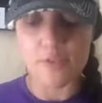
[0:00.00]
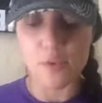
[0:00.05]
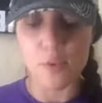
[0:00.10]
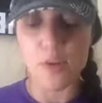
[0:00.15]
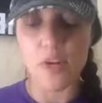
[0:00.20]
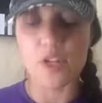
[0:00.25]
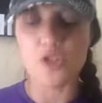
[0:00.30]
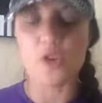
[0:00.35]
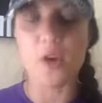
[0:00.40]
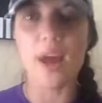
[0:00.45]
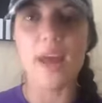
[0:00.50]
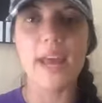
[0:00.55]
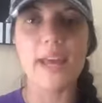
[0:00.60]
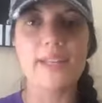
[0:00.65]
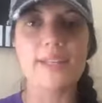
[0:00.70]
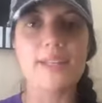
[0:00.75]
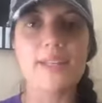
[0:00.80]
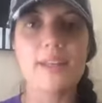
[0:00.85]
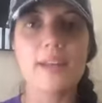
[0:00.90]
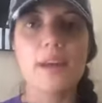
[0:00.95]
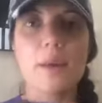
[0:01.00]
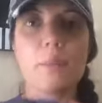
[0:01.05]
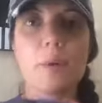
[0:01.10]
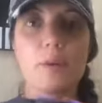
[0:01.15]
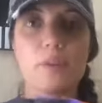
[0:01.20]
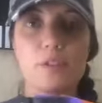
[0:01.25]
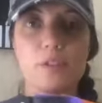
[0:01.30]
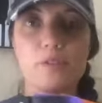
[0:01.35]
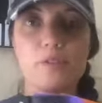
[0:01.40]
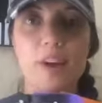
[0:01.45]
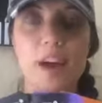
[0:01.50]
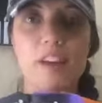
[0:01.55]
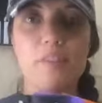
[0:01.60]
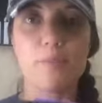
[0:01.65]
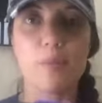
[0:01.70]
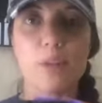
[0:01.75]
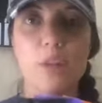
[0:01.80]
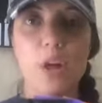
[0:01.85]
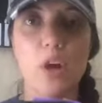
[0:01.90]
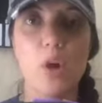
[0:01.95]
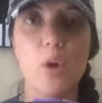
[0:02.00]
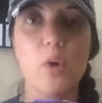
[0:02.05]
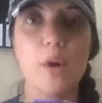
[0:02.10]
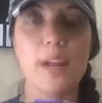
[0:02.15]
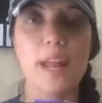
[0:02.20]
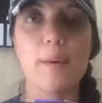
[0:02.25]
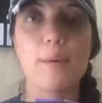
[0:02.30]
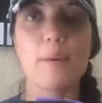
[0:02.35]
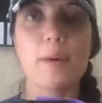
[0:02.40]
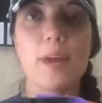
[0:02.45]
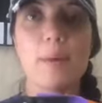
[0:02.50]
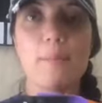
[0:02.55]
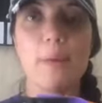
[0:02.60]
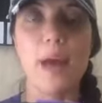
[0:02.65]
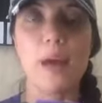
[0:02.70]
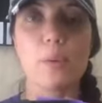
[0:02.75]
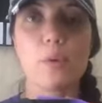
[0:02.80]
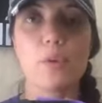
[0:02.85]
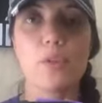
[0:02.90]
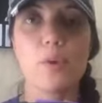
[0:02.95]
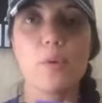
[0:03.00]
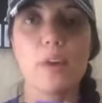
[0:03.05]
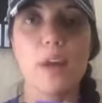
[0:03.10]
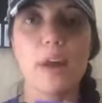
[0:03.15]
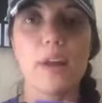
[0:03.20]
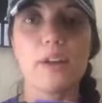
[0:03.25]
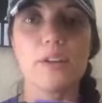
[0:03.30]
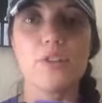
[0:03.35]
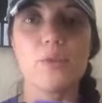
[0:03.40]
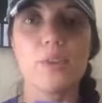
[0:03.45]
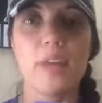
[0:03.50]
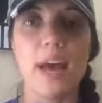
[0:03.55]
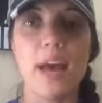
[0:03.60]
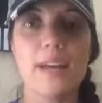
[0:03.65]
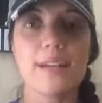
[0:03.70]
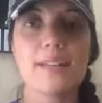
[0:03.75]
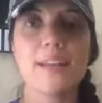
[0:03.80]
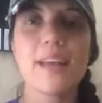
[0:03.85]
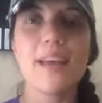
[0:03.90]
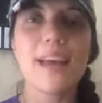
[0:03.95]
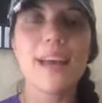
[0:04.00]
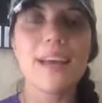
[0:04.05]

If you want to try it, post a five below and I will get back with you on how to do that.